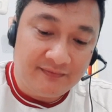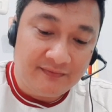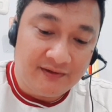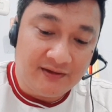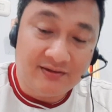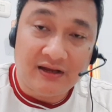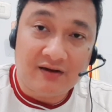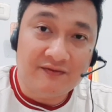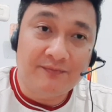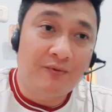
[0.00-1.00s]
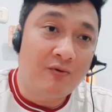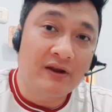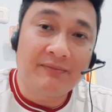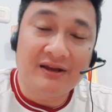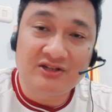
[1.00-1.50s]
instead of
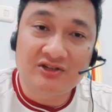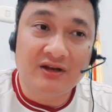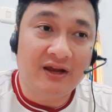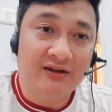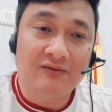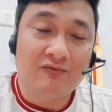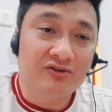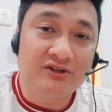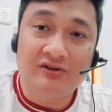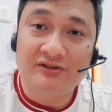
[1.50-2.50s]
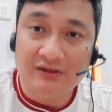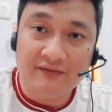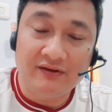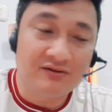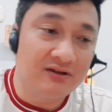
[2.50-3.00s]
supporting Manchester United, watching on
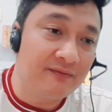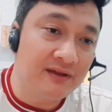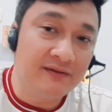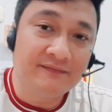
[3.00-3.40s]
TV or something.